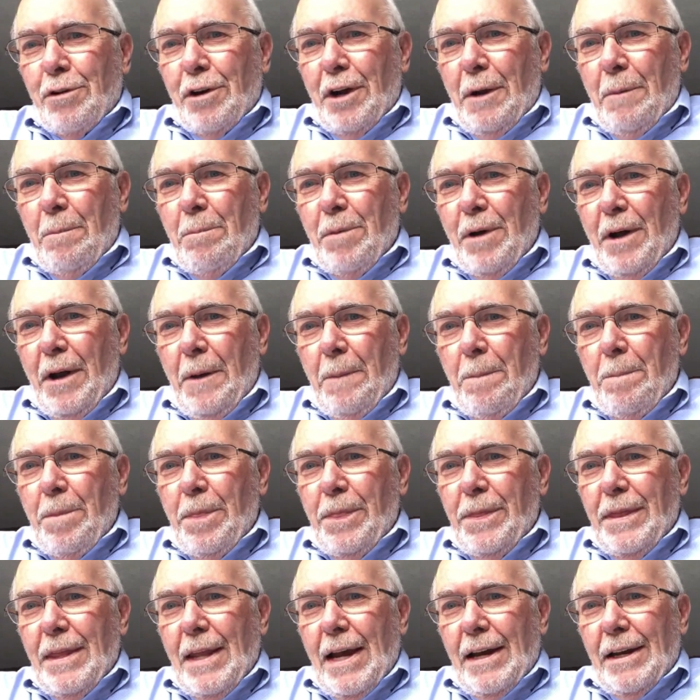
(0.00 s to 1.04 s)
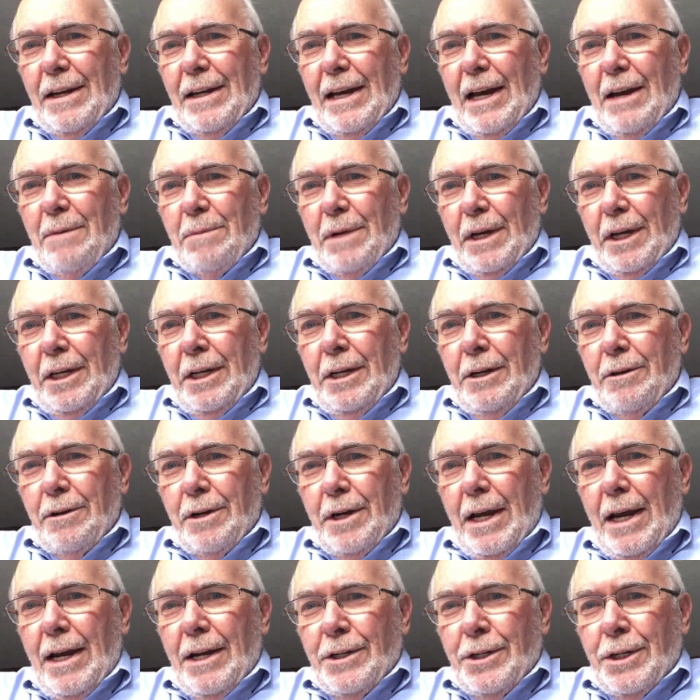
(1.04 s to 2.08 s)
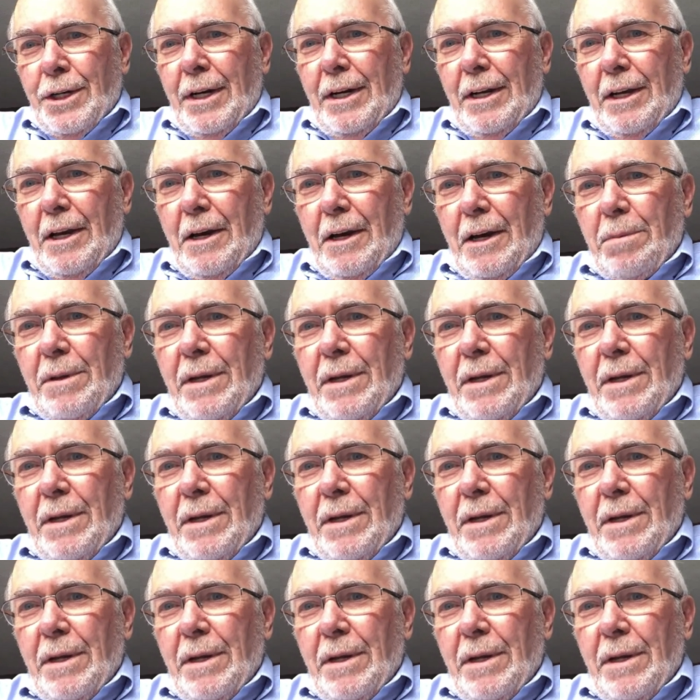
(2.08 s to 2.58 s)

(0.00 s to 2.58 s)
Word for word: it, but now you got my curiosity out.